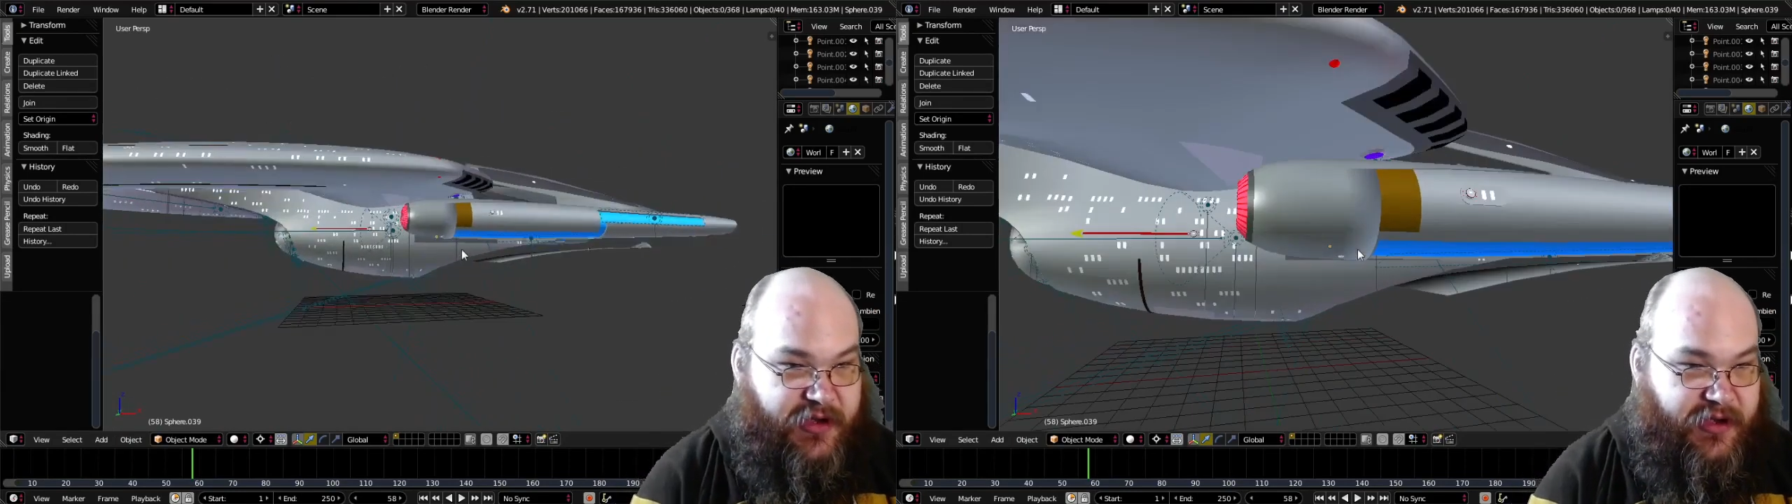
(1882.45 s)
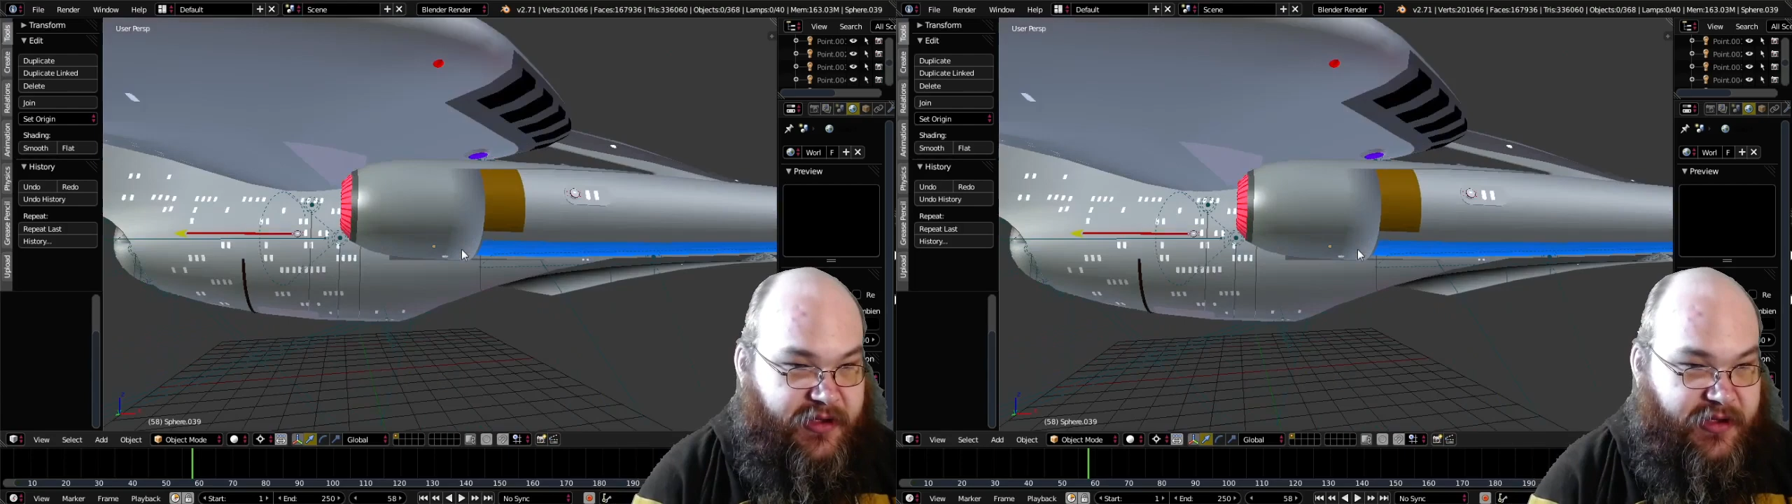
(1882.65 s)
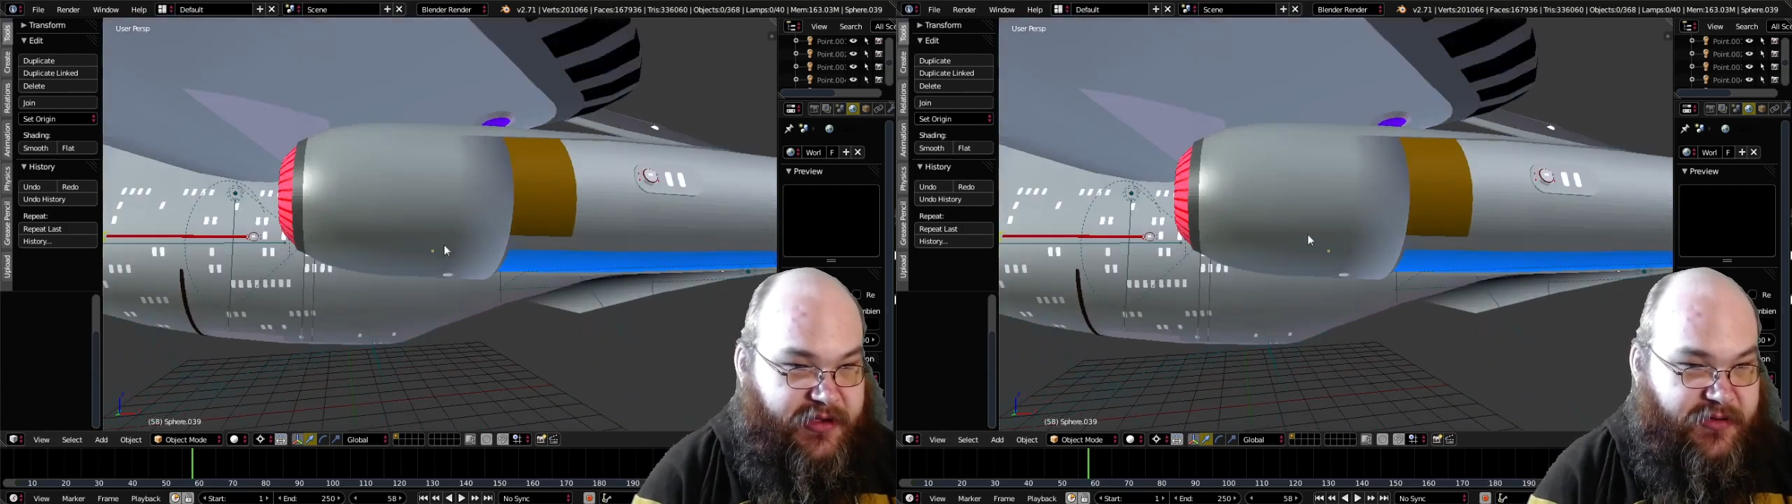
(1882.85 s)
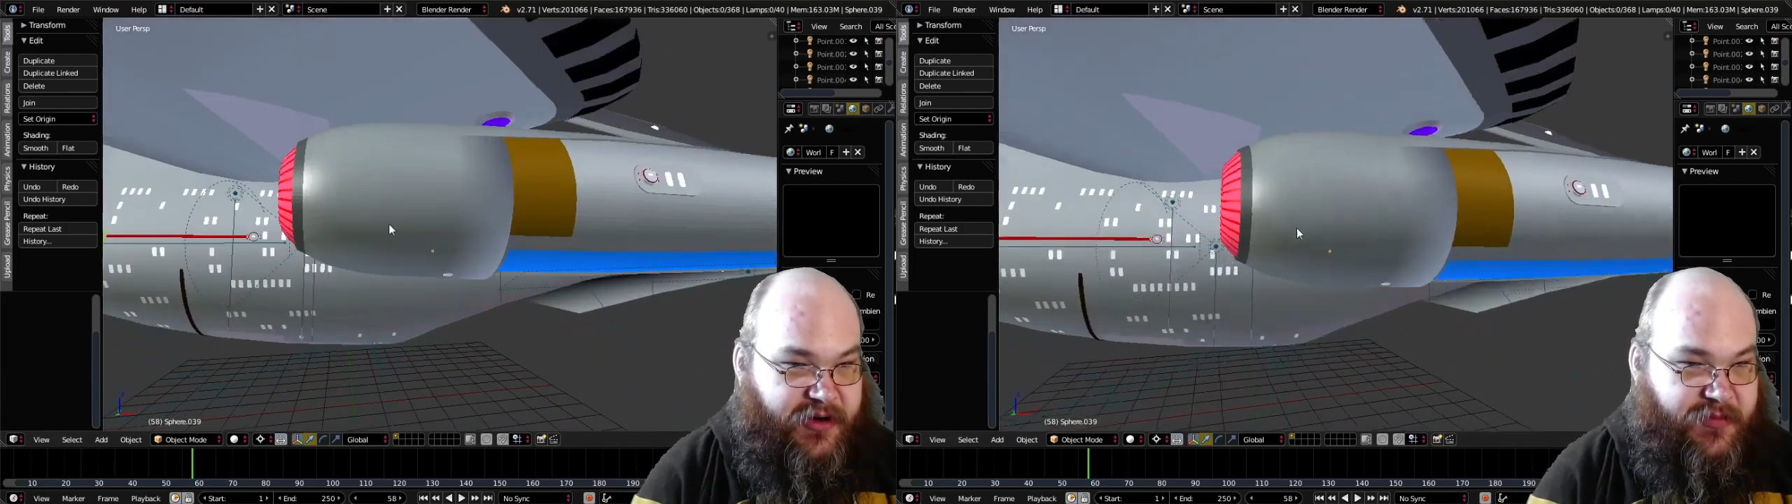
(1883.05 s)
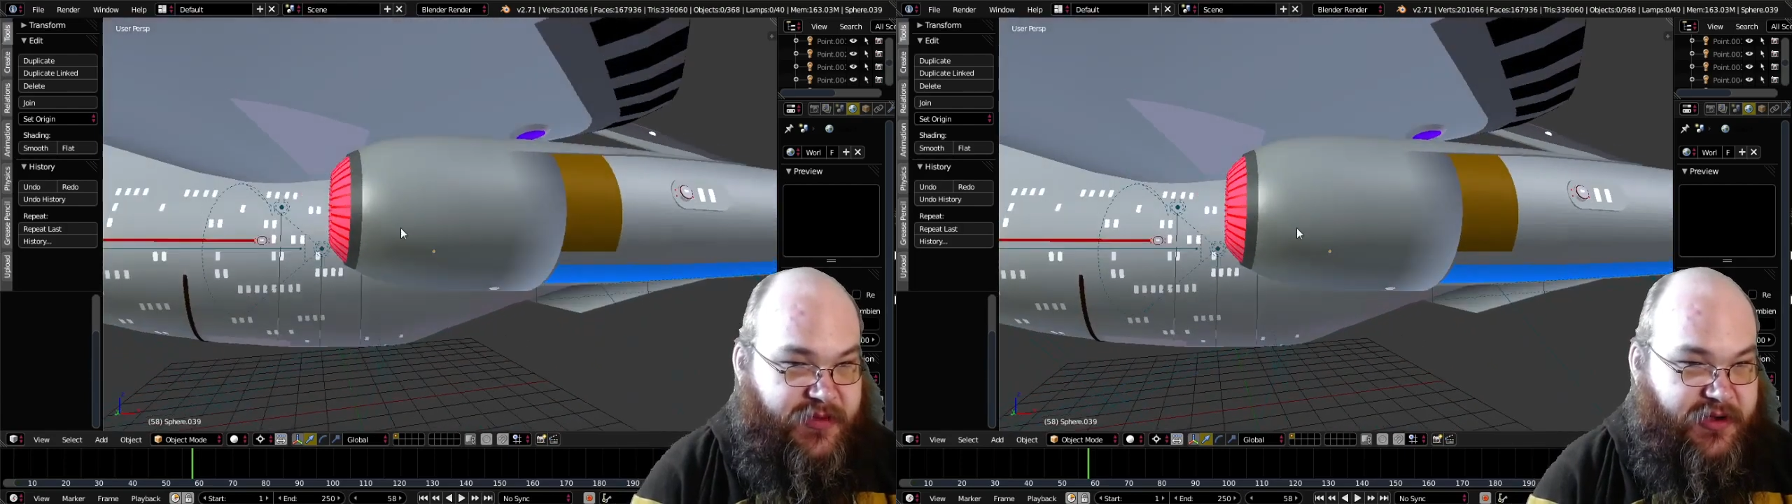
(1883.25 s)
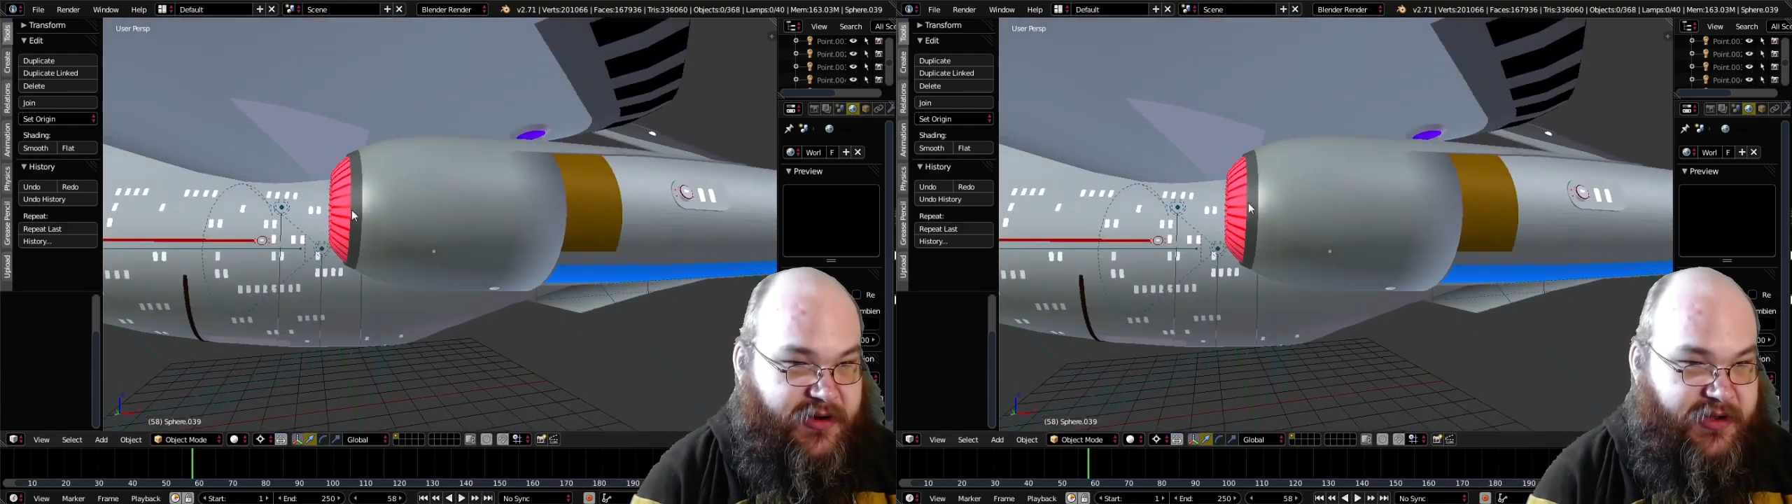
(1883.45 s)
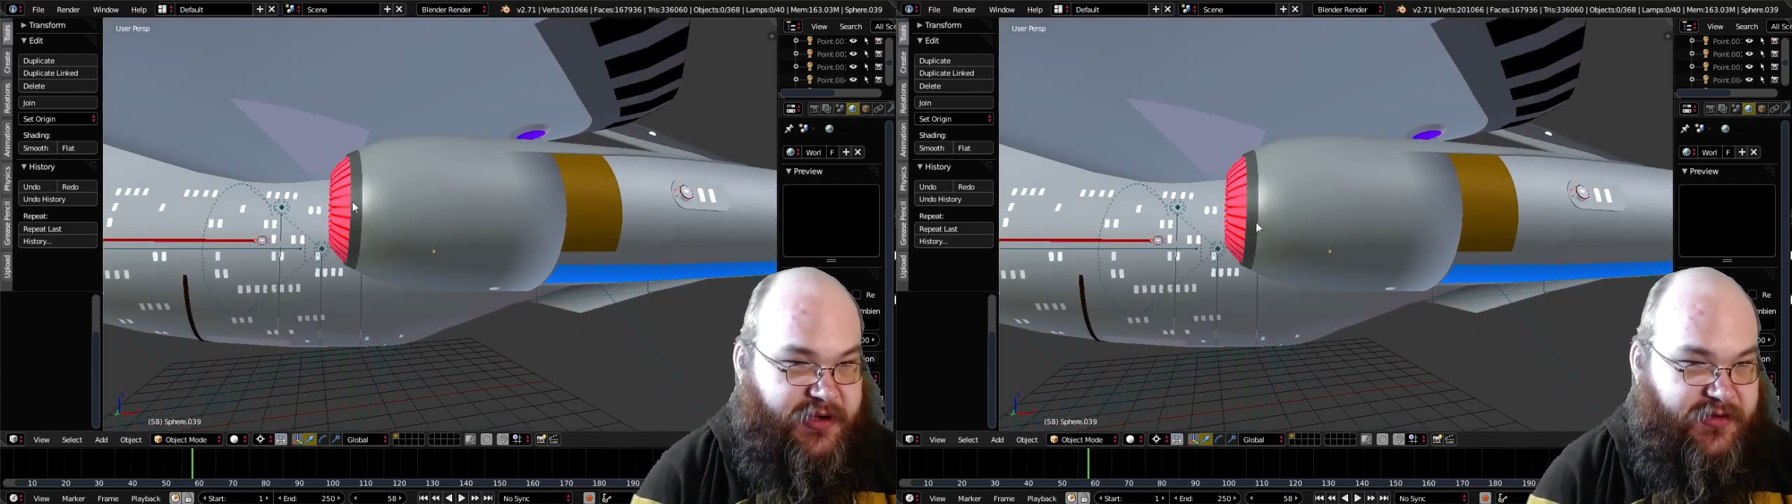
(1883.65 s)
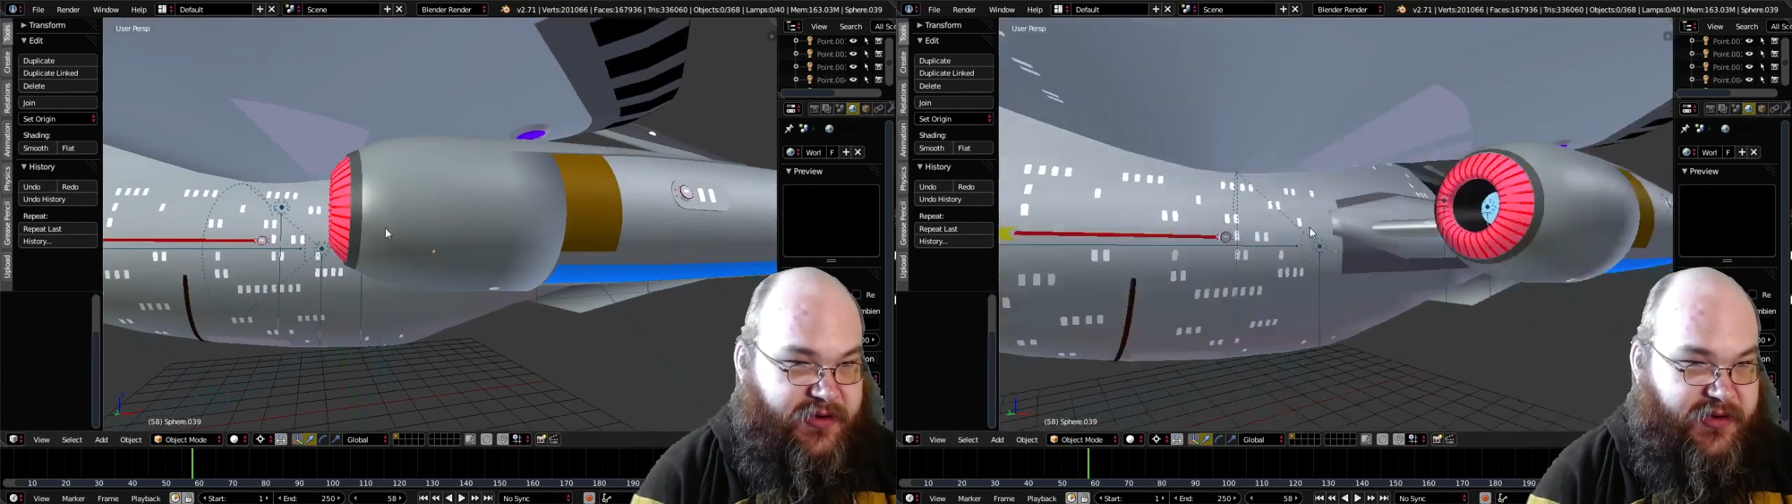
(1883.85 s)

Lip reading: Also, our Bassara collectors are